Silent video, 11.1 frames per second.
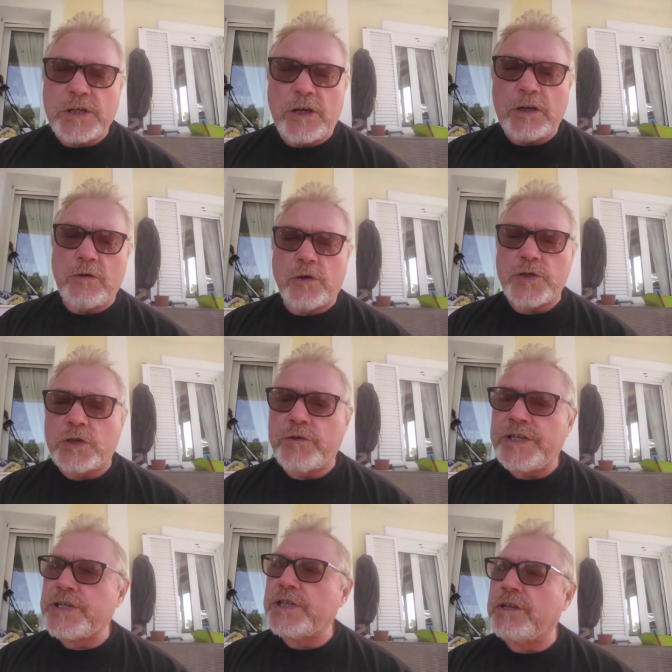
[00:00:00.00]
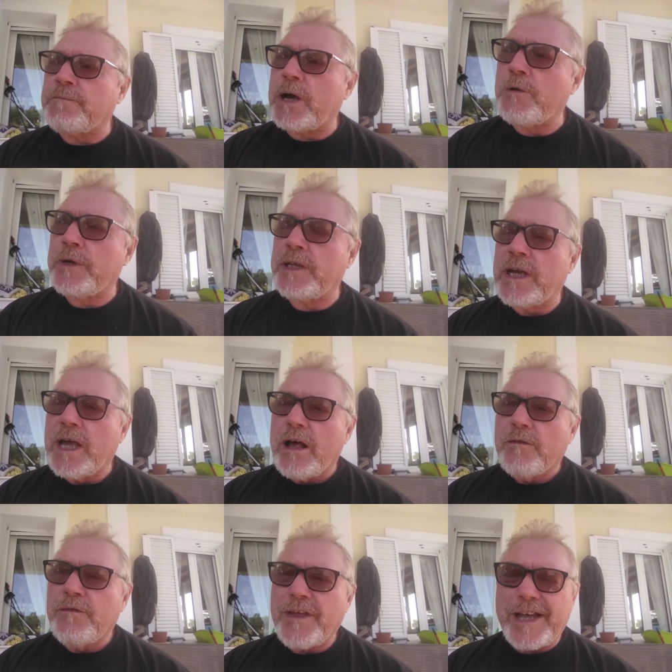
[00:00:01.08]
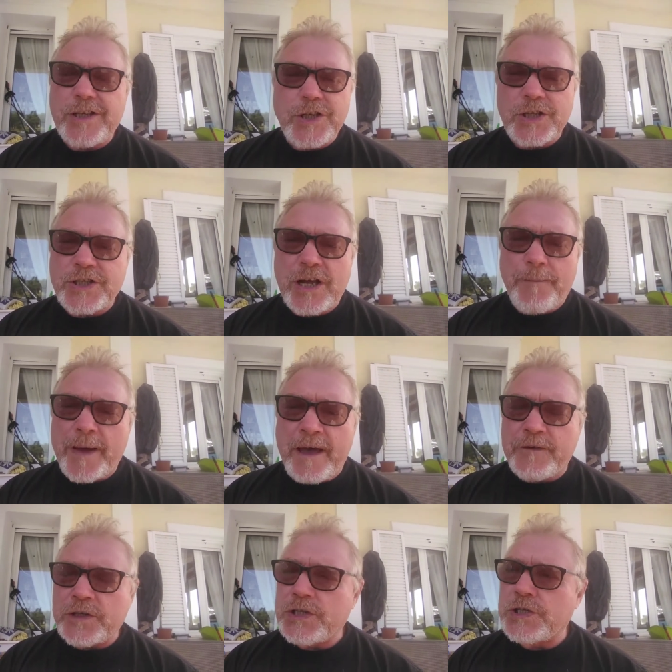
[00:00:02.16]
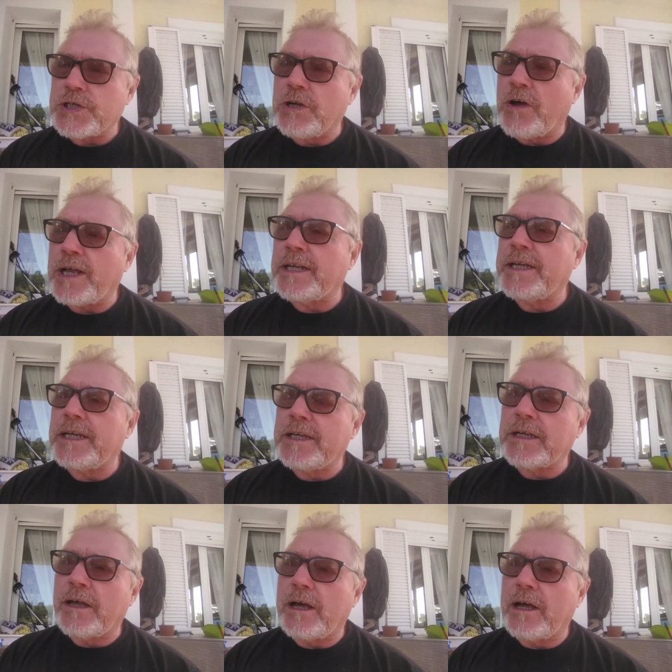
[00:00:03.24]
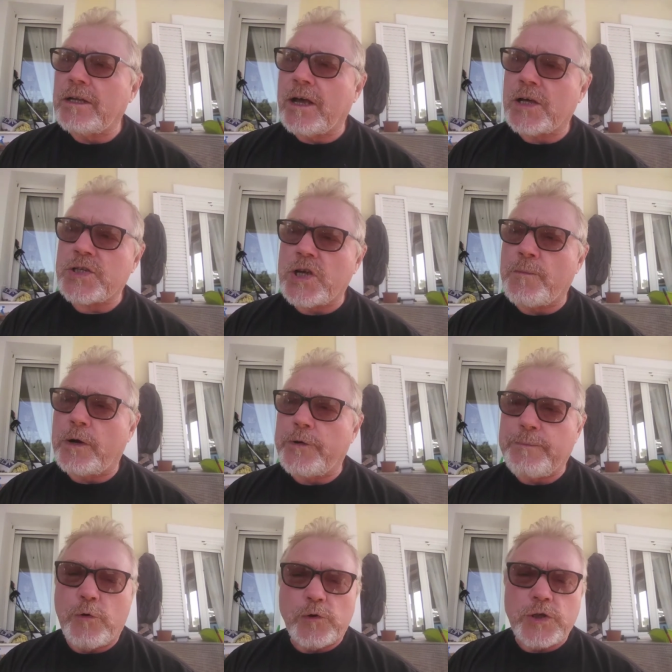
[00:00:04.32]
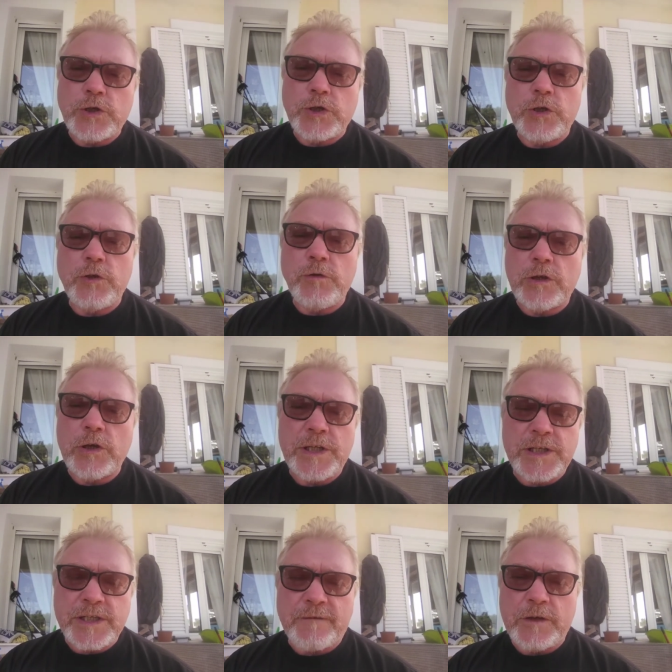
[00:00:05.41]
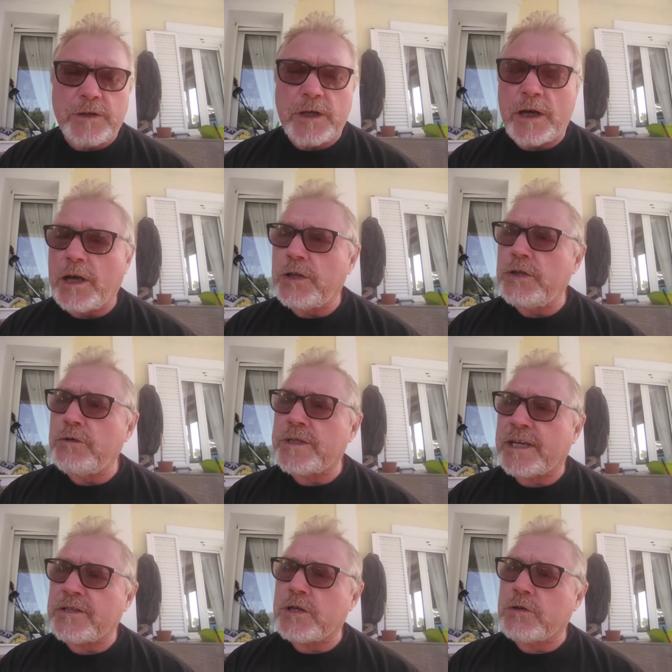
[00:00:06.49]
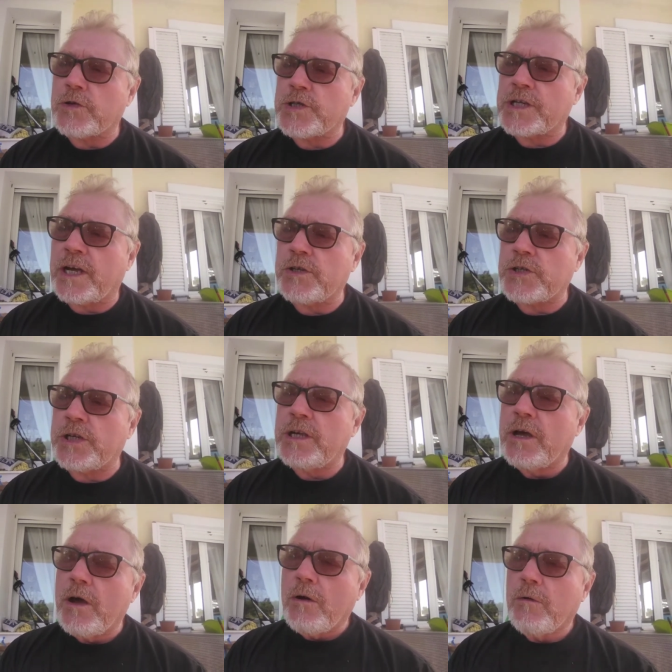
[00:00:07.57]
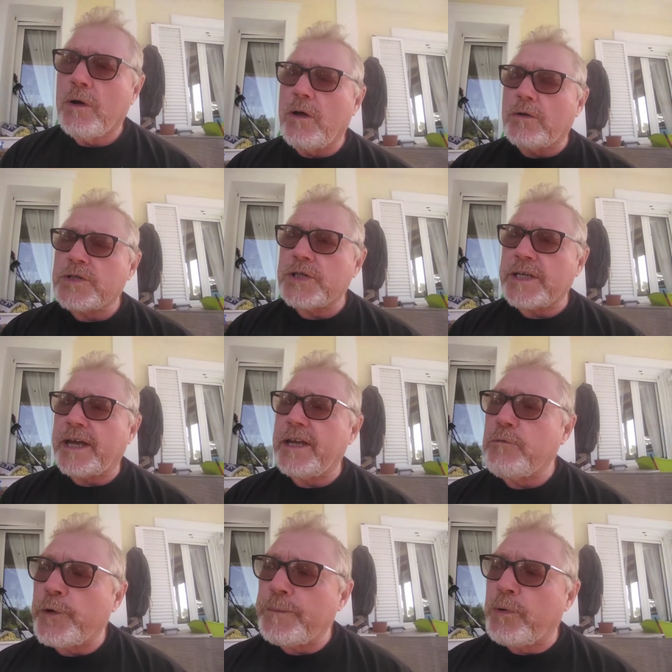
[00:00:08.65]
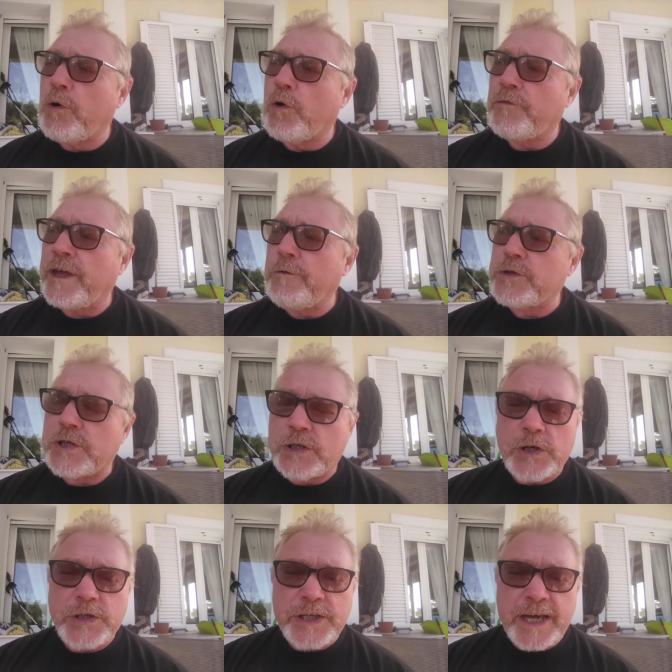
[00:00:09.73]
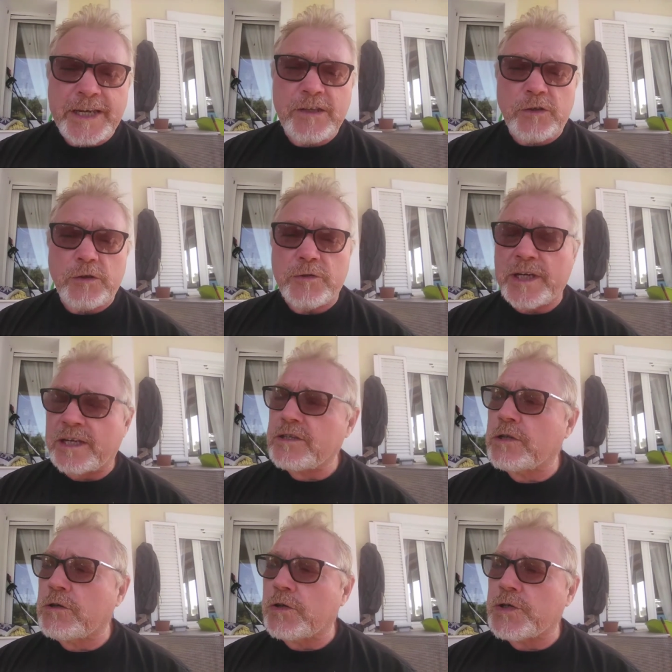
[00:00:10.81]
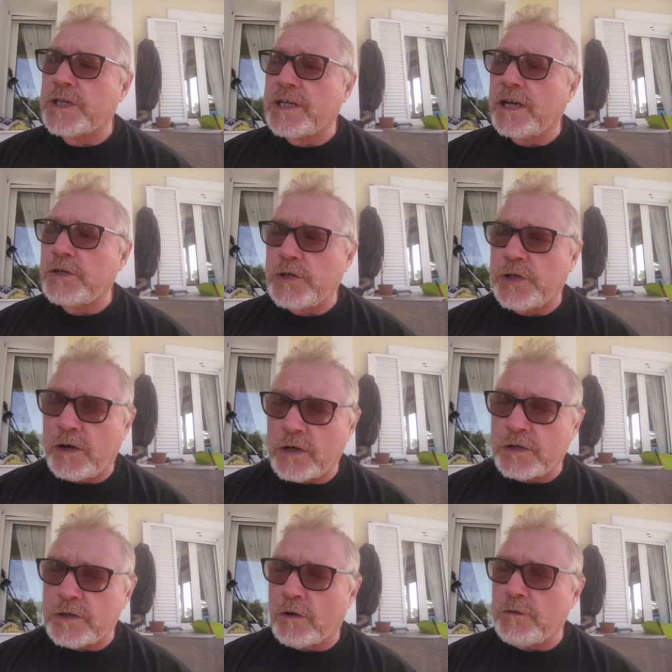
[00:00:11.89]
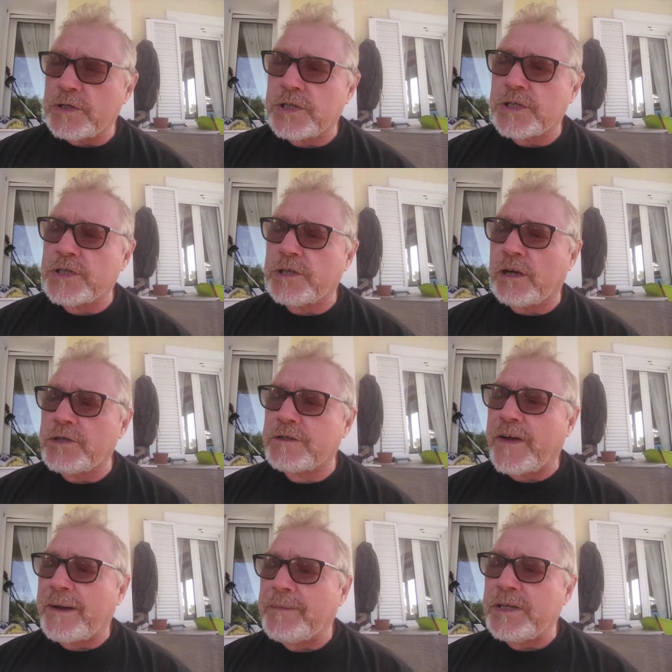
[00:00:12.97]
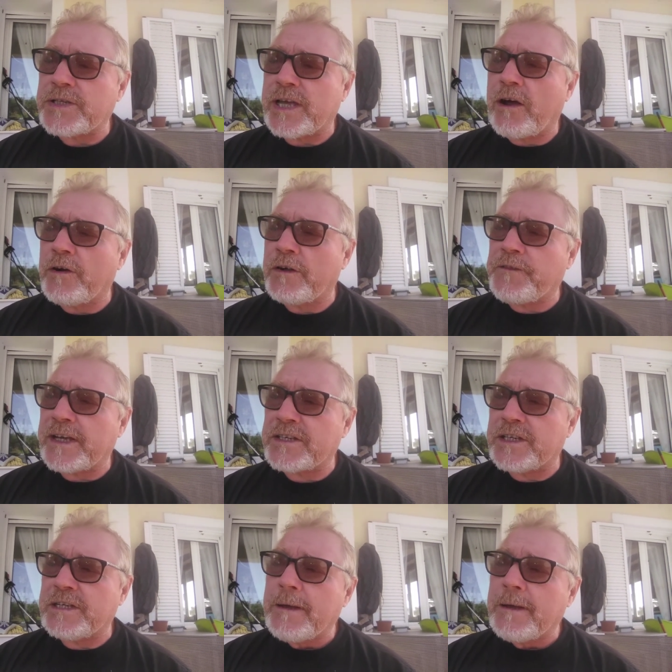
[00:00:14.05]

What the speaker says: across Greece at the moment, they're just up ever so slightly. Last time I reported to you 37 new deaths across the country. Well, today report there was 38 new deaths across the country. Our condolences to those families that are affected.